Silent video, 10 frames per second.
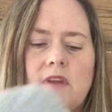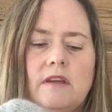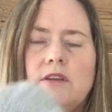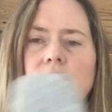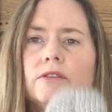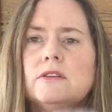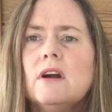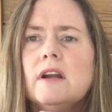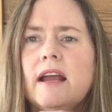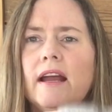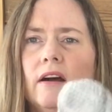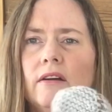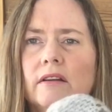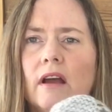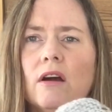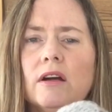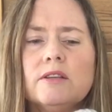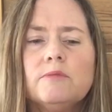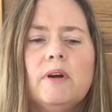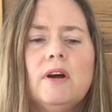You start out, the
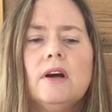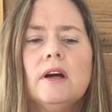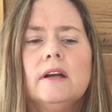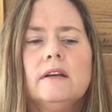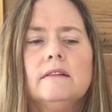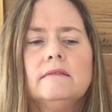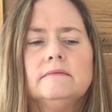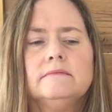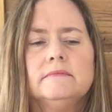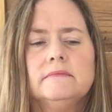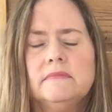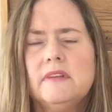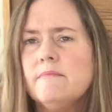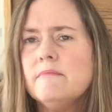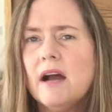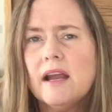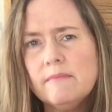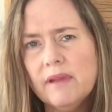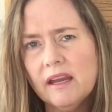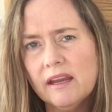hardest part that might
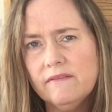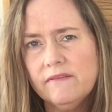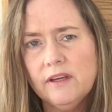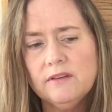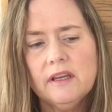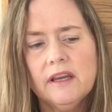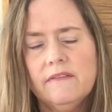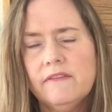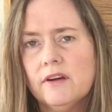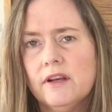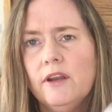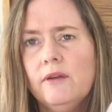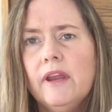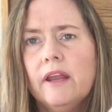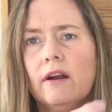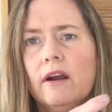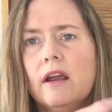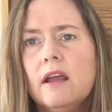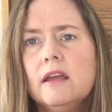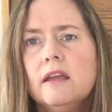be confusing if you're a new knitter
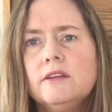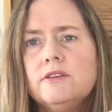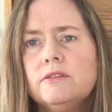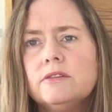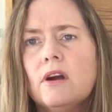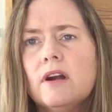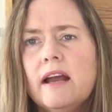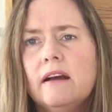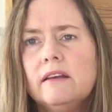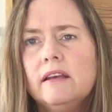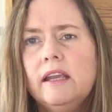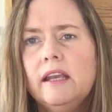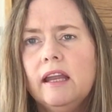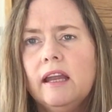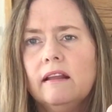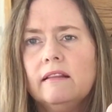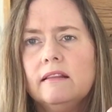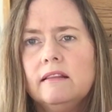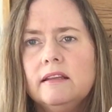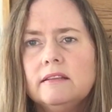is you start out knitting
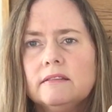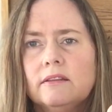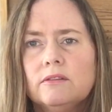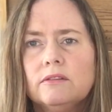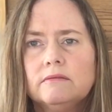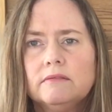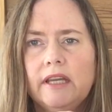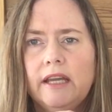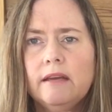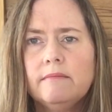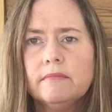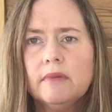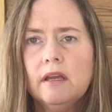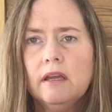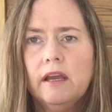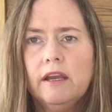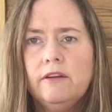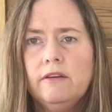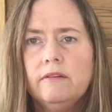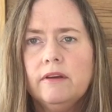this little tip,
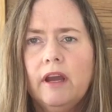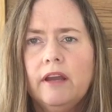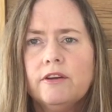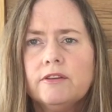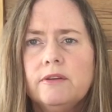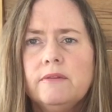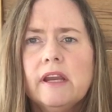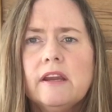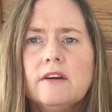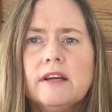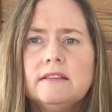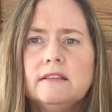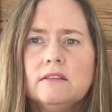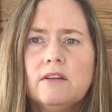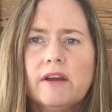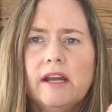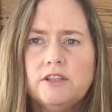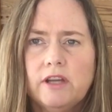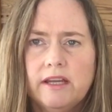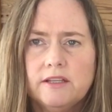and you're doing increases along each
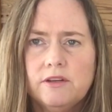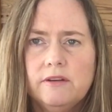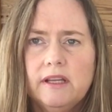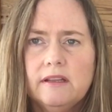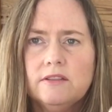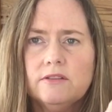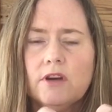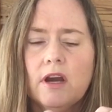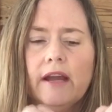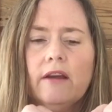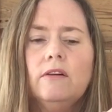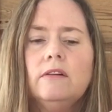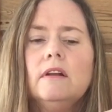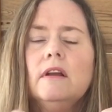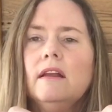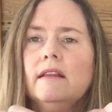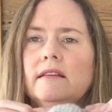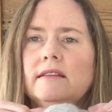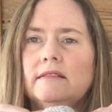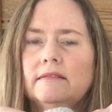edge. You knit this triangle.
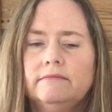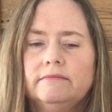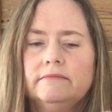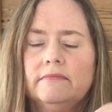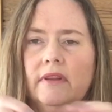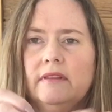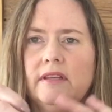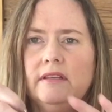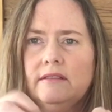The